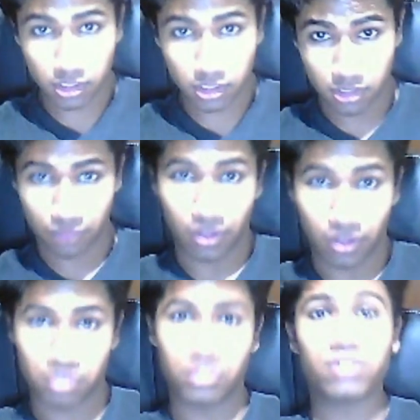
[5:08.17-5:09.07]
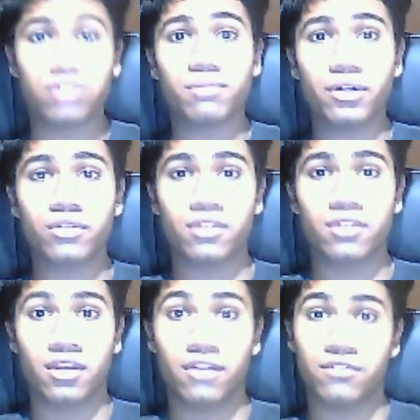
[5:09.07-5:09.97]
of these fossils and bones that they
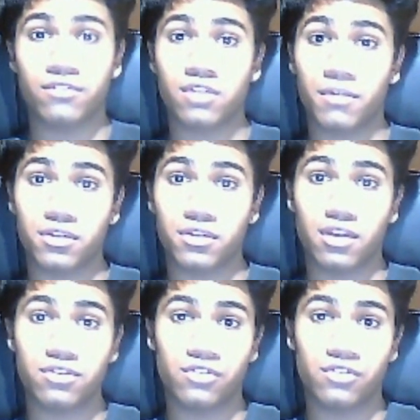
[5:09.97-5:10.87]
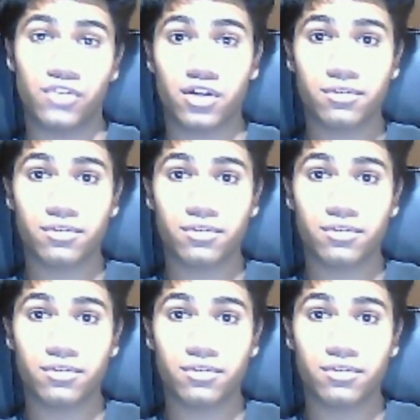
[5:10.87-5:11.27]
have discovered so far.